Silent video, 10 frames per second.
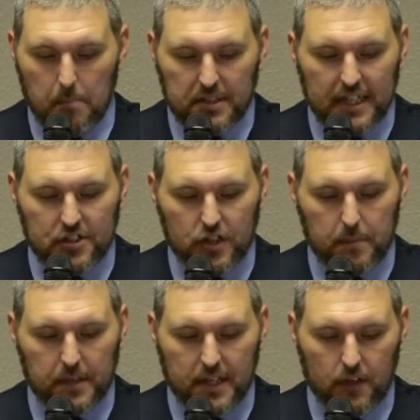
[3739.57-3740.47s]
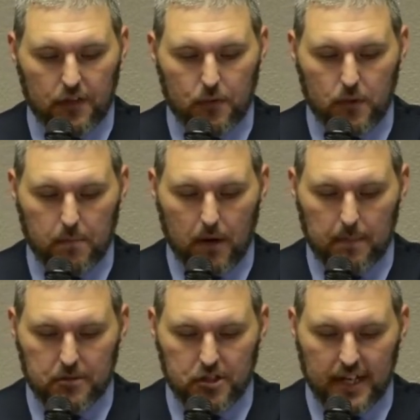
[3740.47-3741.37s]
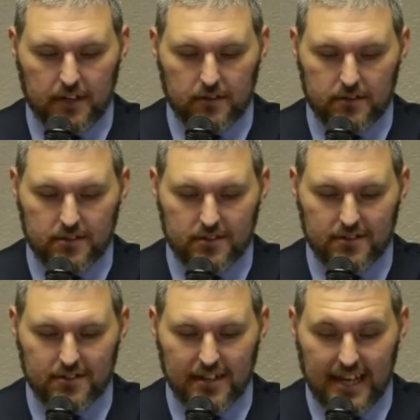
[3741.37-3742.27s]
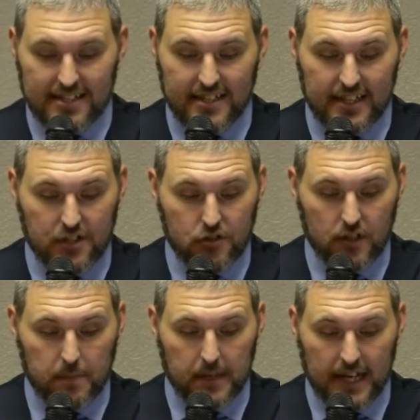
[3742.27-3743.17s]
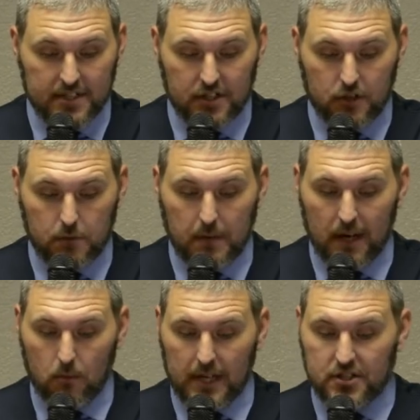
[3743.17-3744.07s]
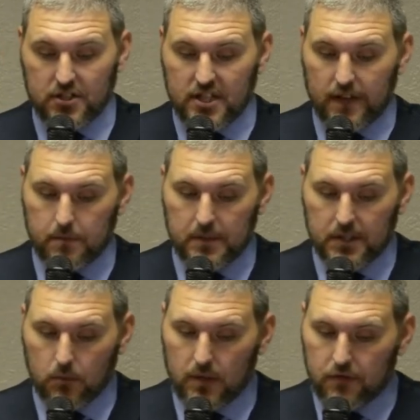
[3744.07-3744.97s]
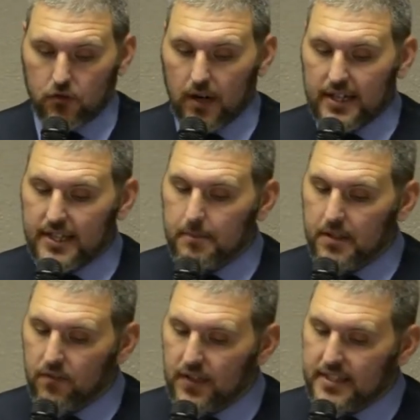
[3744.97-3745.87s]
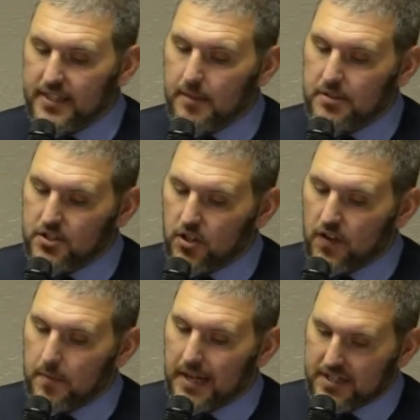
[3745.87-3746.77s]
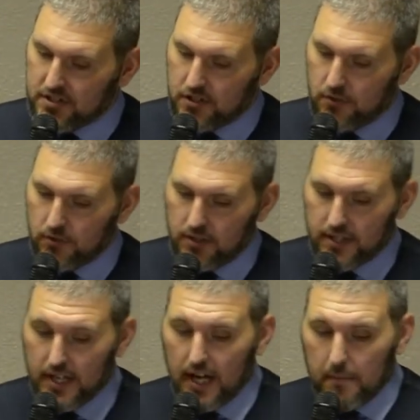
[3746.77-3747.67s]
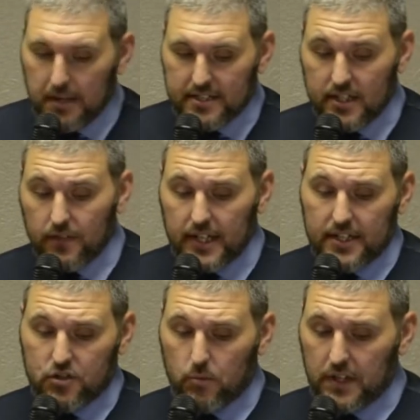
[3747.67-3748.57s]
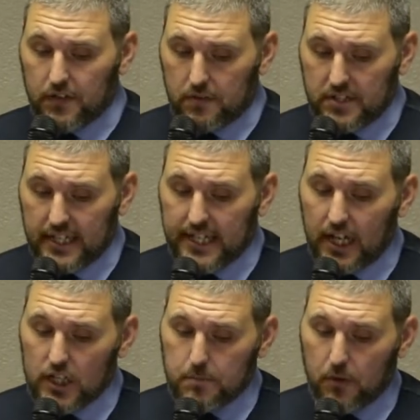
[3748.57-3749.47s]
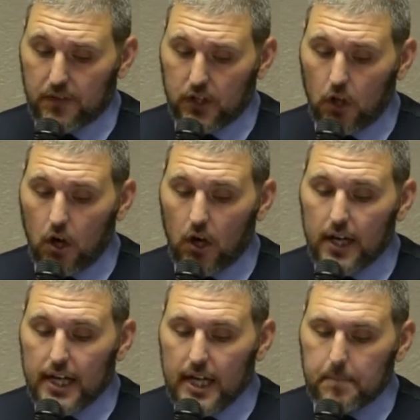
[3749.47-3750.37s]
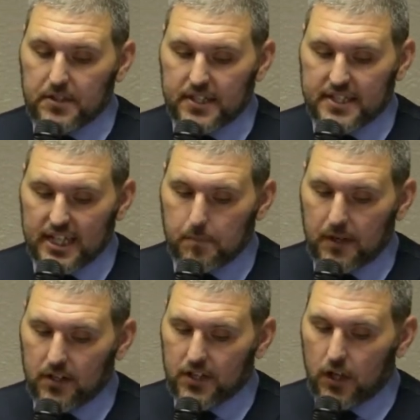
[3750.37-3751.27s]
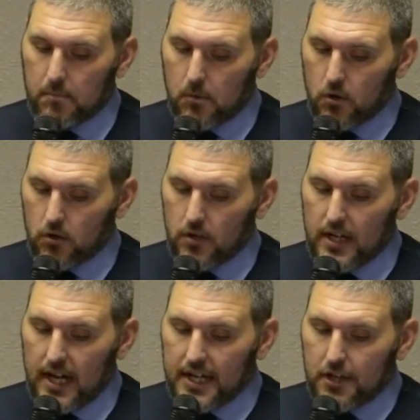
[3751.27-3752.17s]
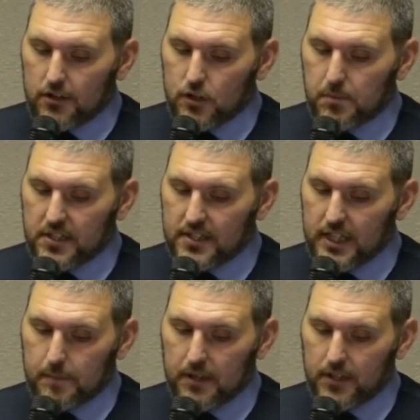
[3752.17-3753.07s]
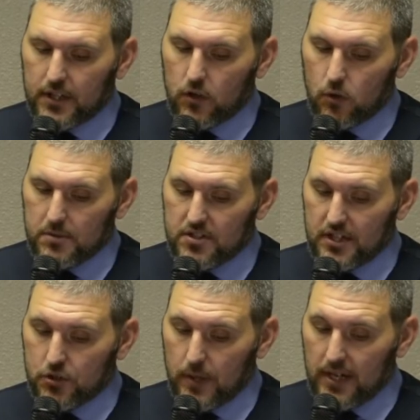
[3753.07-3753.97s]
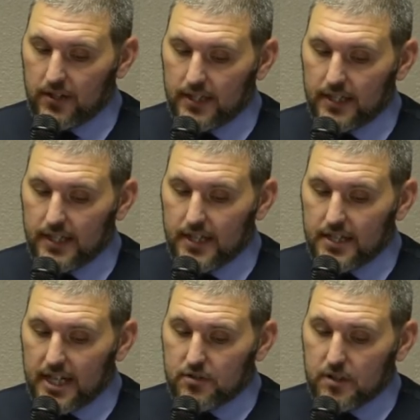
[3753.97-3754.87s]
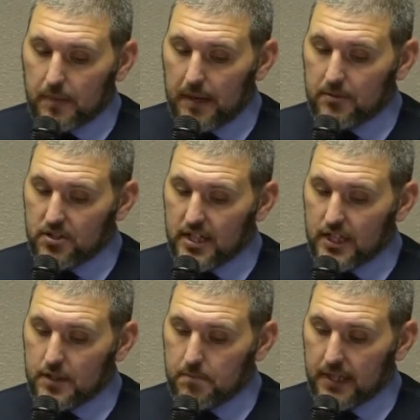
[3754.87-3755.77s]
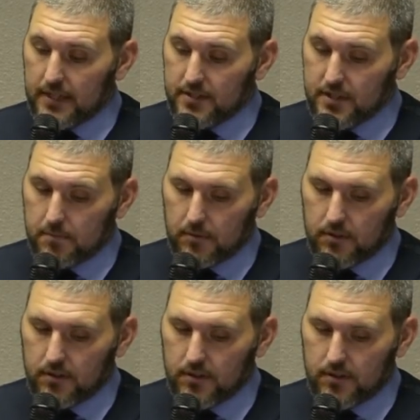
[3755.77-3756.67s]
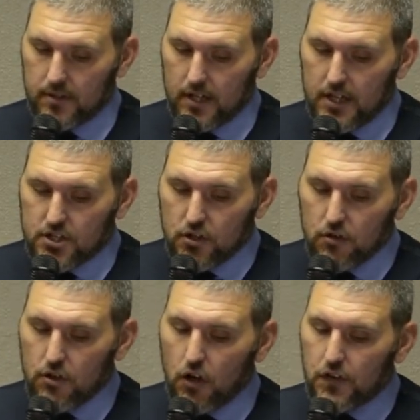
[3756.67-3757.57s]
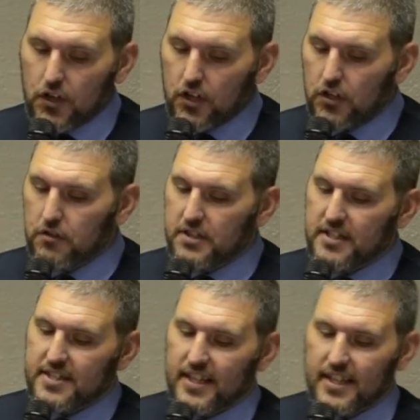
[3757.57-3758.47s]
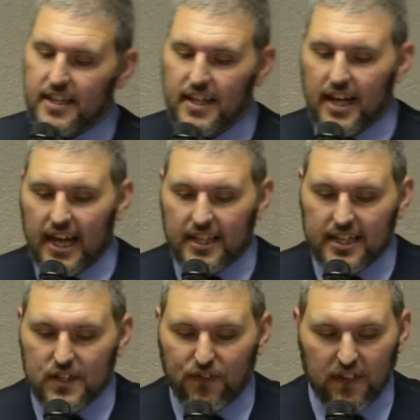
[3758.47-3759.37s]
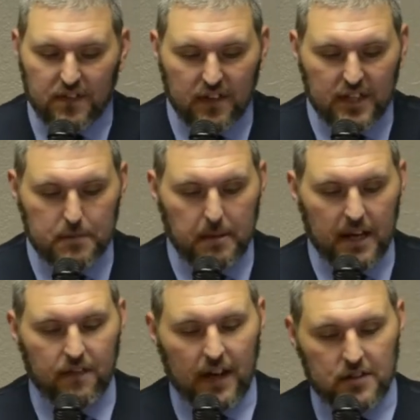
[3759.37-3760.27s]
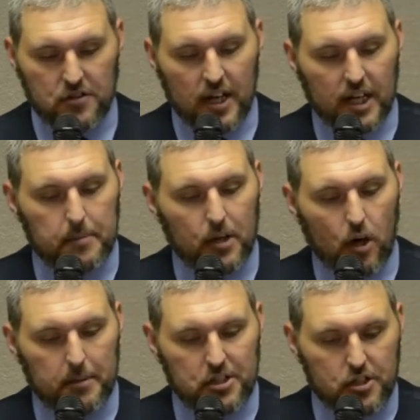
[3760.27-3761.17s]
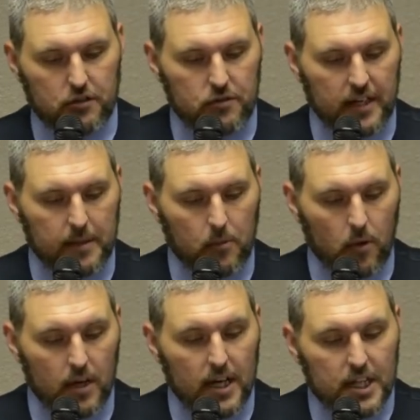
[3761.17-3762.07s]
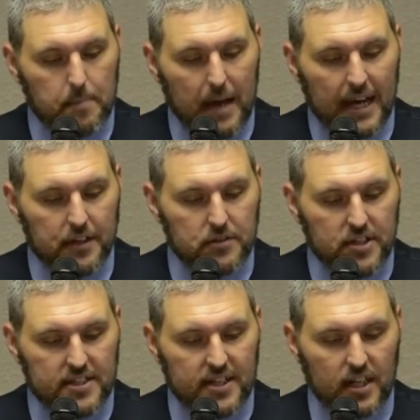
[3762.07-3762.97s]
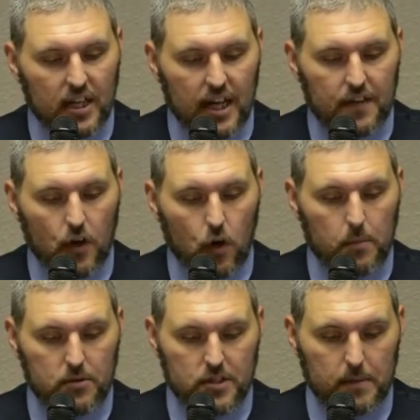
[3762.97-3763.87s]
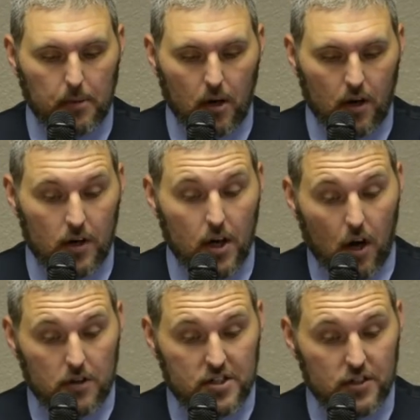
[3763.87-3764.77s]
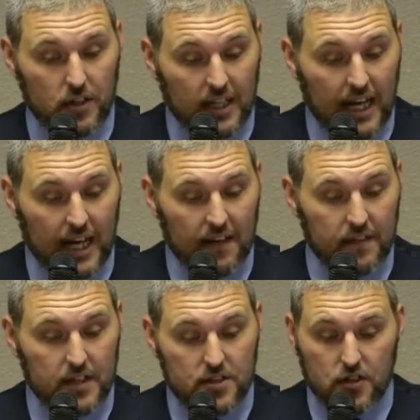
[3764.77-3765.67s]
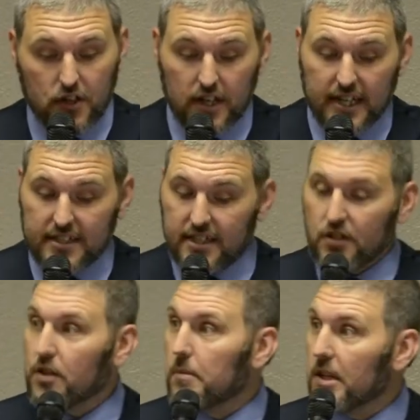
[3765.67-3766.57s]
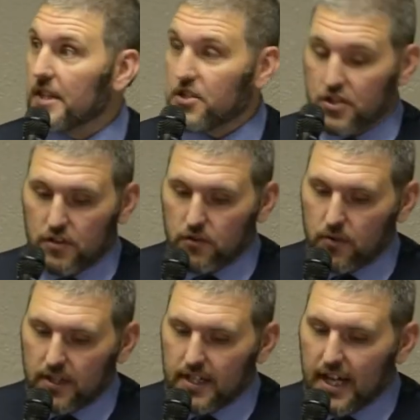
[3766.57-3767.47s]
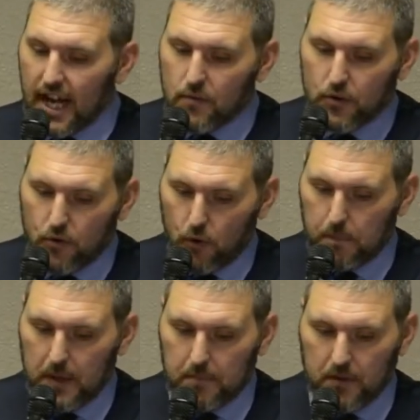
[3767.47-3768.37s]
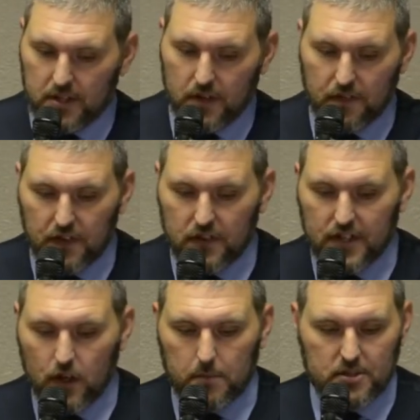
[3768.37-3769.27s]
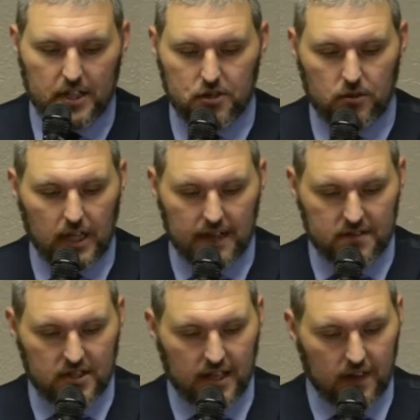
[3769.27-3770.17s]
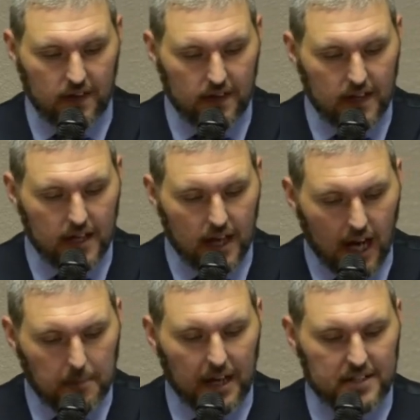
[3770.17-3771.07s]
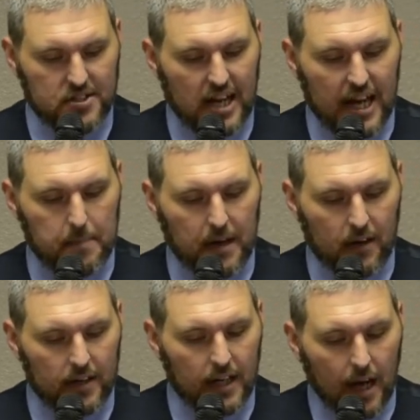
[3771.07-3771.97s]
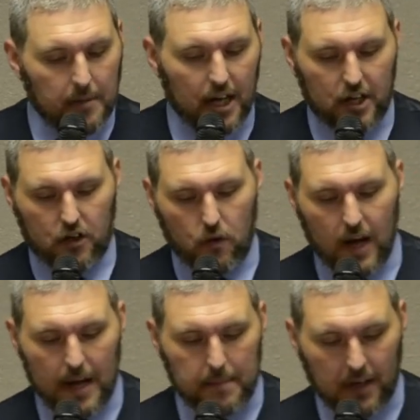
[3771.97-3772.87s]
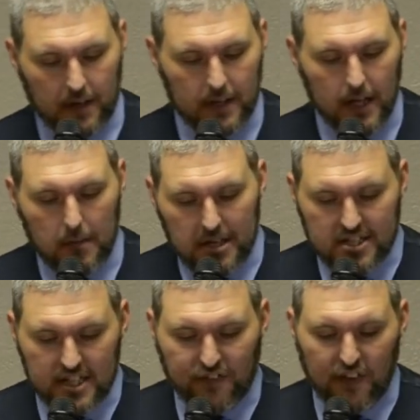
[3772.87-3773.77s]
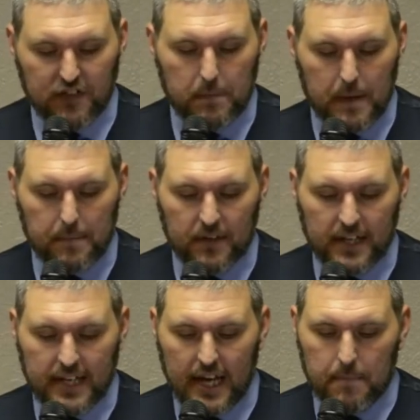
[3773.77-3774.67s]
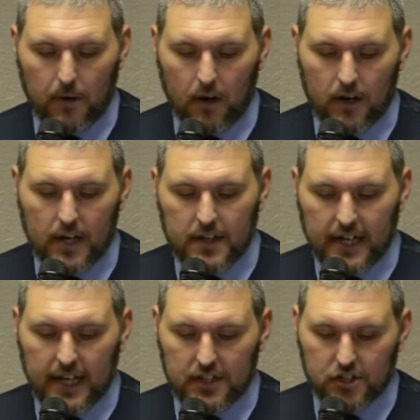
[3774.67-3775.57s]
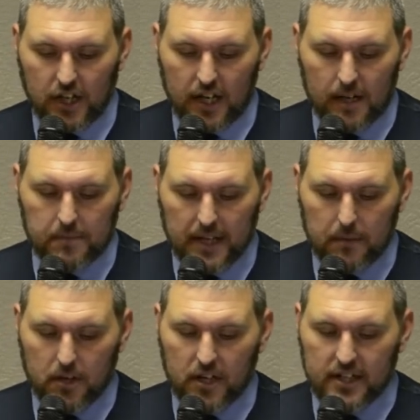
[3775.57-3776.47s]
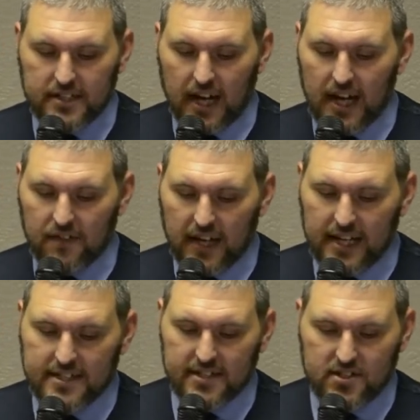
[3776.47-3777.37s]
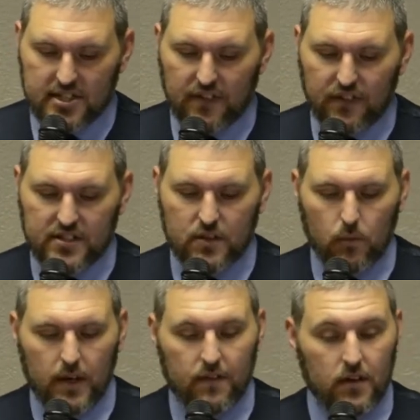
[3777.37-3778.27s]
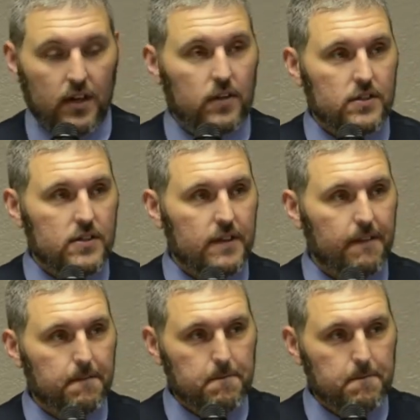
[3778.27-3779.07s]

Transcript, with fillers: But they should have been killed through the proper channels, as in they should have been executed by a righteous government that would have tried them, convicted them, and saw them executed. Because in Leviticus 20:13, God's perfect law, he put the death penalty on murder, and he also put the death penalty on homosexuality. That's what the Bible says, plain and simple. So you know the good news is that at least 50 of these pedophiles are not going to be harming children anymore. The bad news is that a lot of the homos in the bar are still alive, so they're going to continue to molest children and recruit people into their filthy homosexual lifestyle. I'm not sad about it. I'm not going to cry about it because these 50 people in a gay bar that got shot up, they were going to die of AIDS and syphilis and whatever else.